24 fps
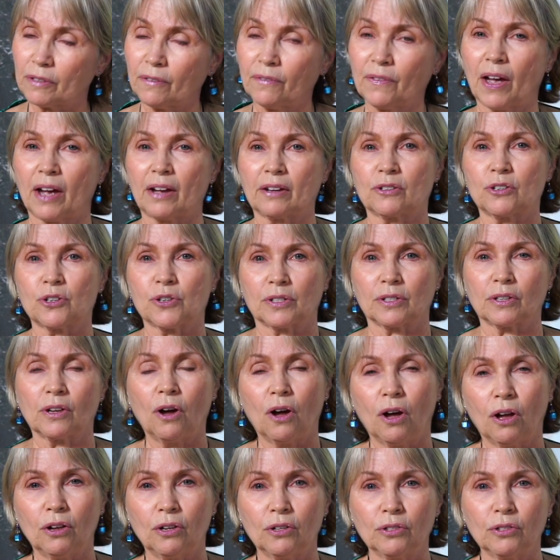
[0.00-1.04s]
of action
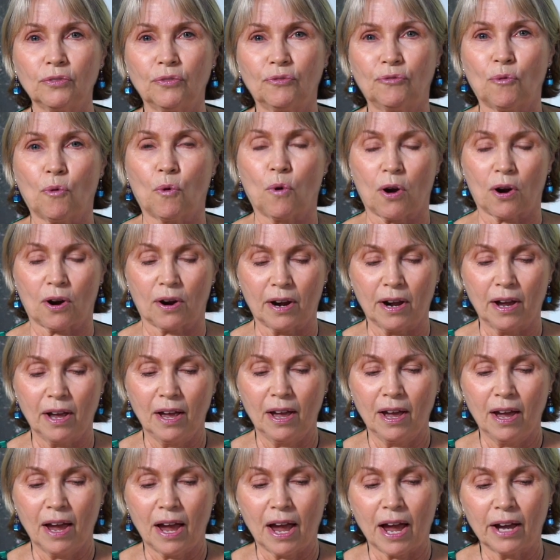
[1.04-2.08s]
called for
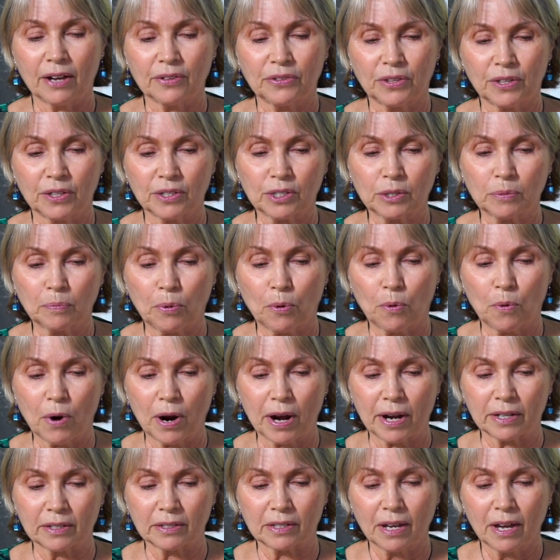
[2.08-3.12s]
at this
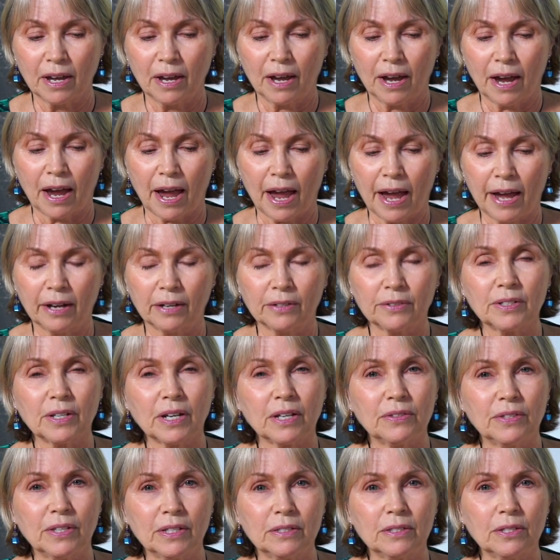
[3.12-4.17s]
point. And
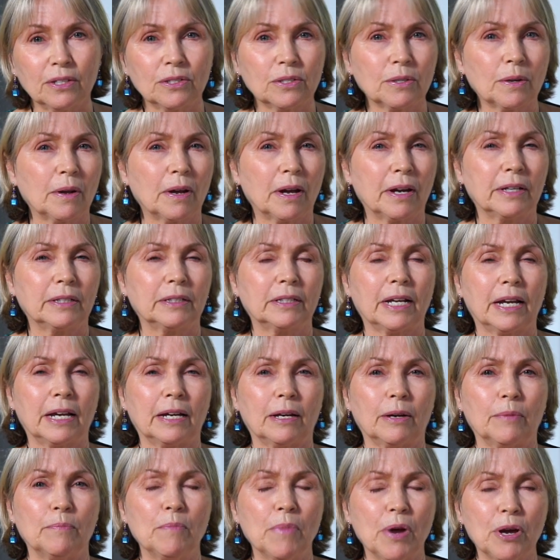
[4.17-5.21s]
this is a, an,
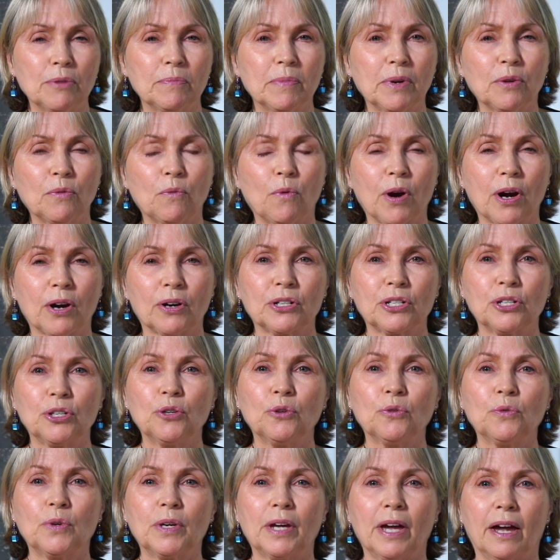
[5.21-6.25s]
a moment where
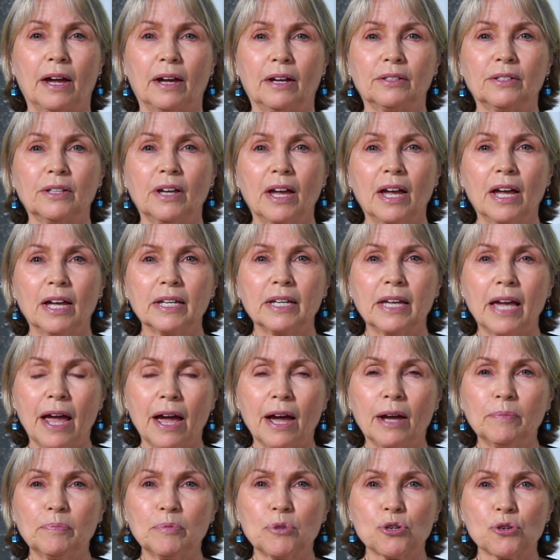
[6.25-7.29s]
you can
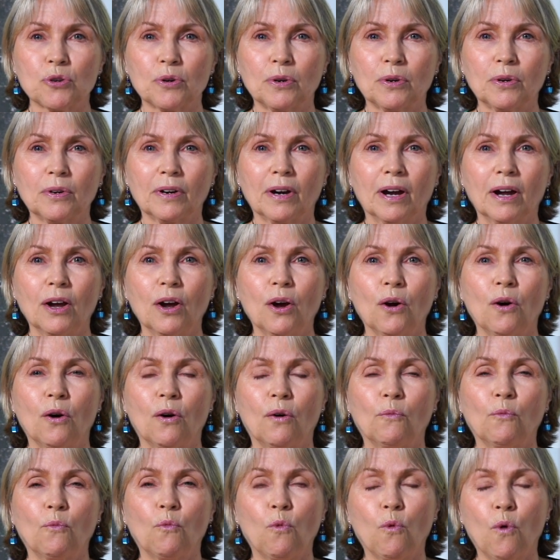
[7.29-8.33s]
capture
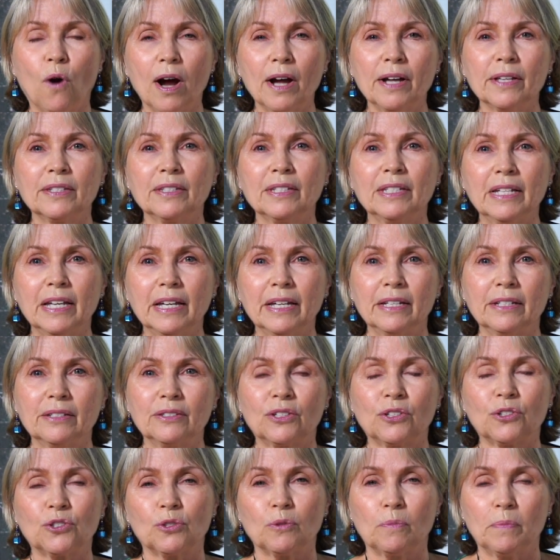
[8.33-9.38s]
what
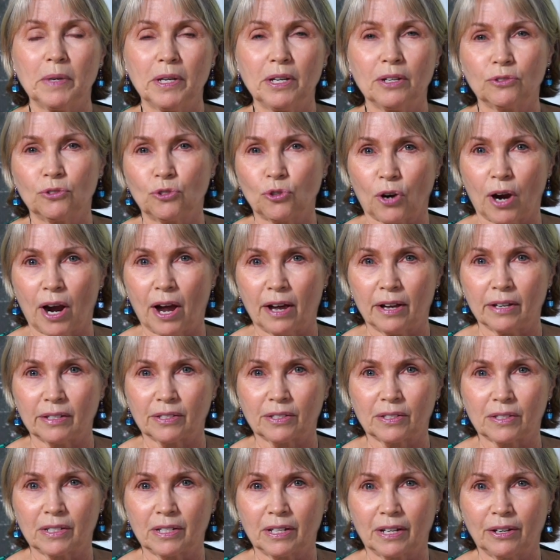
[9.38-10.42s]
needs to be
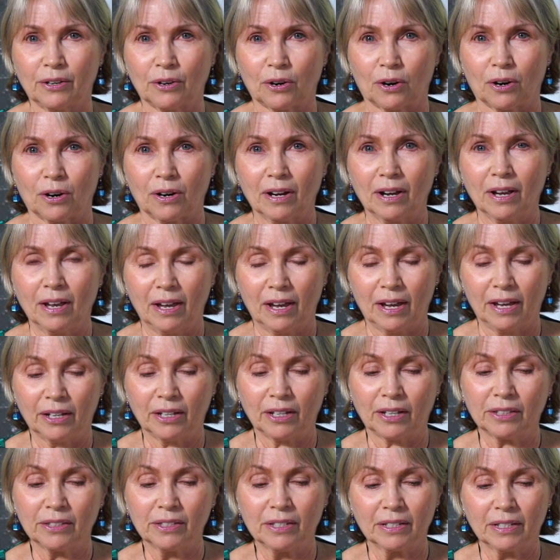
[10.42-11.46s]
addressed here
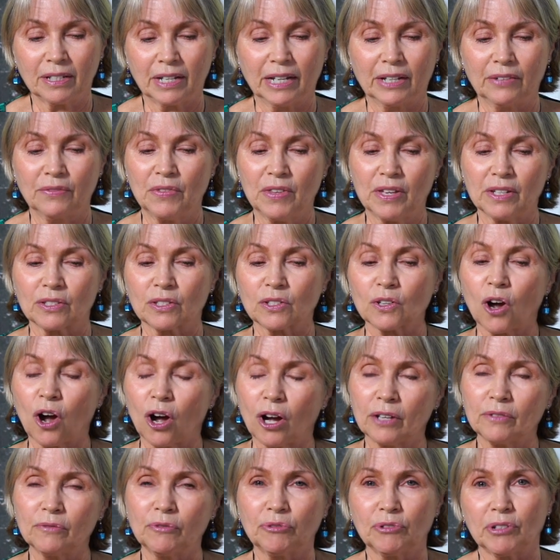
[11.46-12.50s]
in, in this
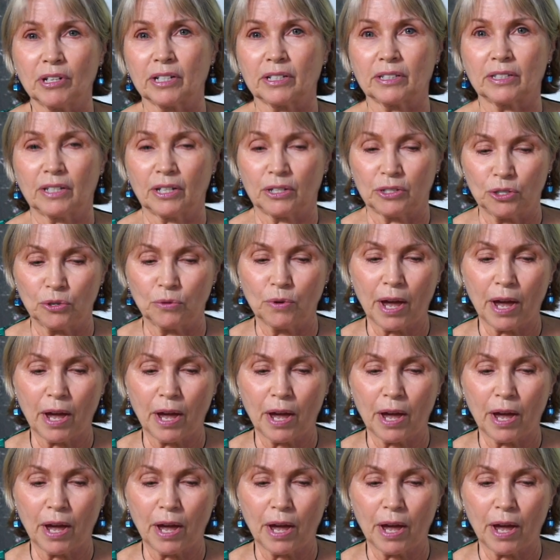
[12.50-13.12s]
conflict that you